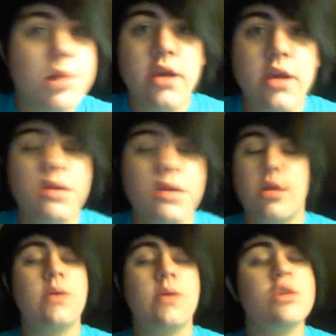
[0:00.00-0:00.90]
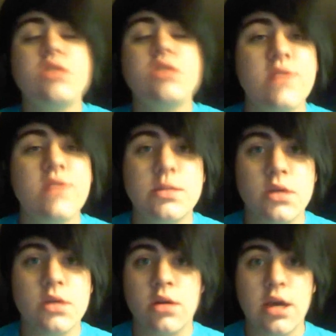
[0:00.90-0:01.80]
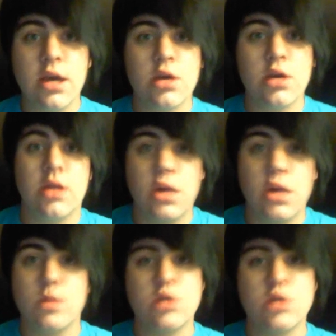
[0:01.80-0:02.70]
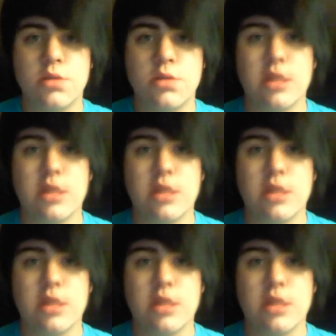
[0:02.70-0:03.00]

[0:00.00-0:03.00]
Anyone who uses Facebook, they're not ignorant. They know what the search bar is.